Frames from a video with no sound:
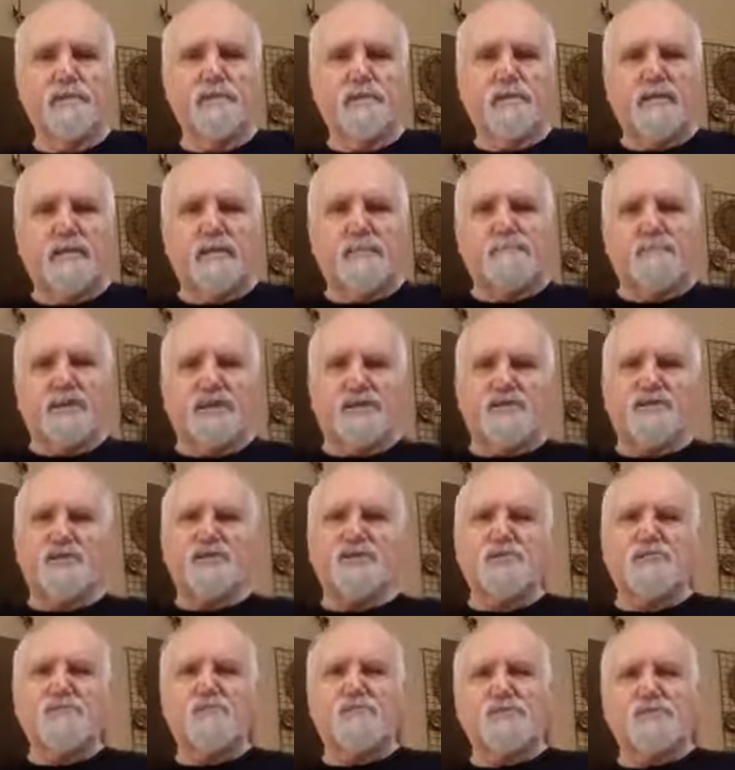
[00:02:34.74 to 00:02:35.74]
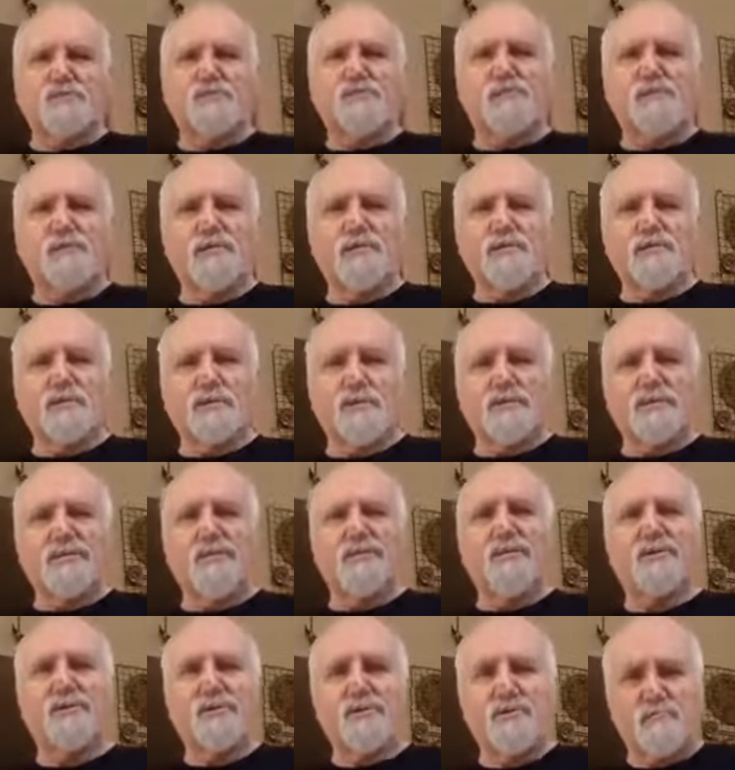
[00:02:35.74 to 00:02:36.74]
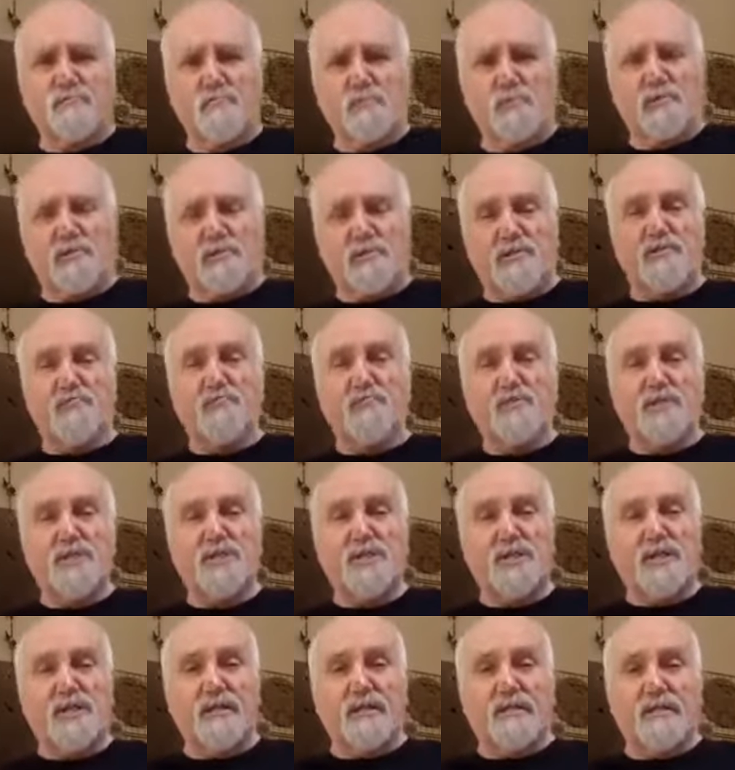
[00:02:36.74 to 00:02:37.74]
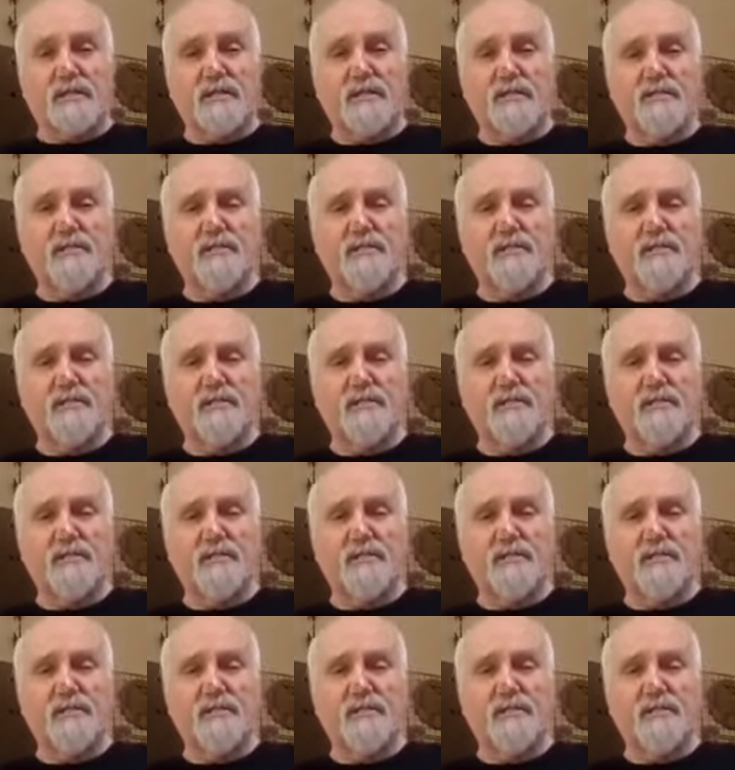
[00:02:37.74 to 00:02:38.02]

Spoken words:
It may still be a translation of what you said,